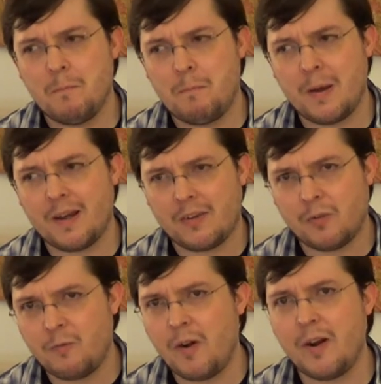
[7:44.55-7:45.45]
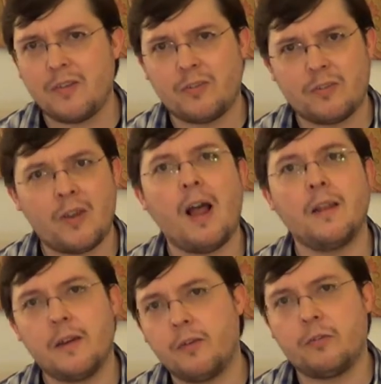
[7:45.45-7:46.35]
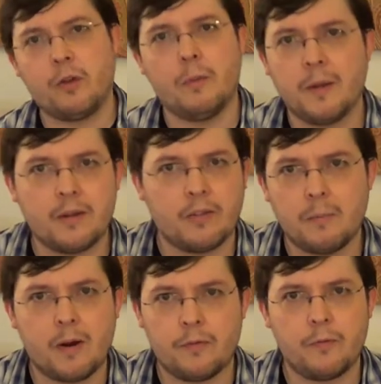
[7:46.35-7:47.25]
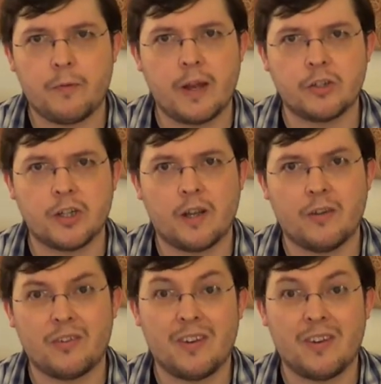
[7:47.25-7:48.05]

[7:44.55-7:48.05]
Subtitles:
but it's a very solid installment in the Marvel franchise.